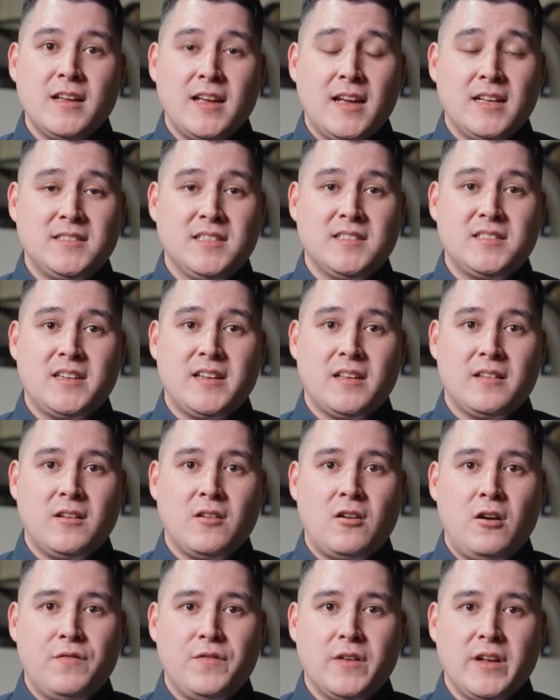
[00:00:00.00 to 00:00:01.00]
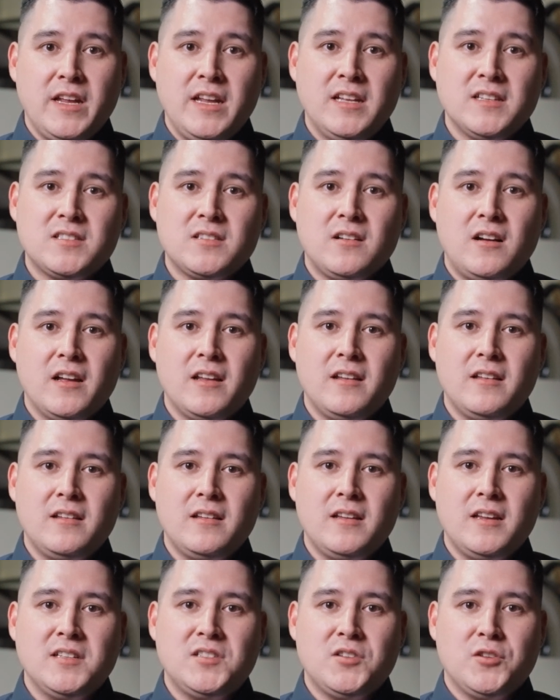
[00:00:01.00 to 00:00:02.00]
as this can offer insight
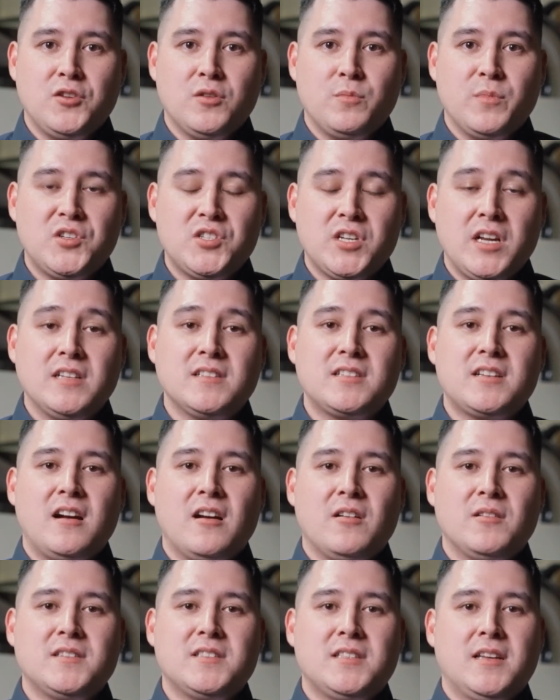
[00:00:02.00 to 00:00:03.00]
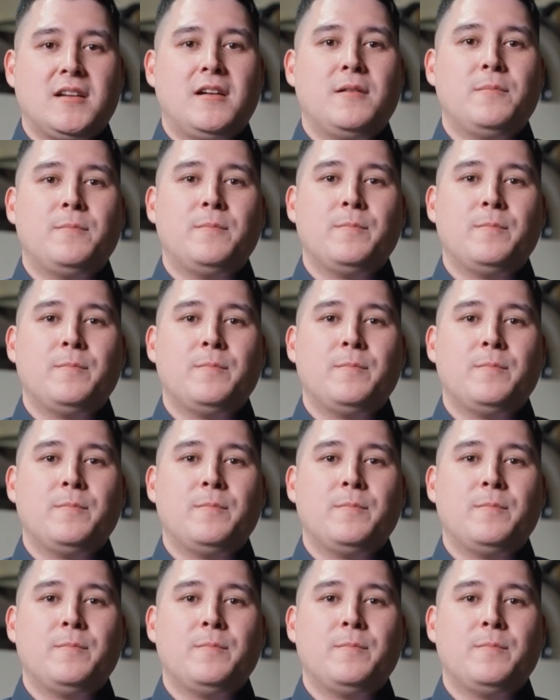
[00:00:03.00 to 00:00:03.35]
into your machine's current setup.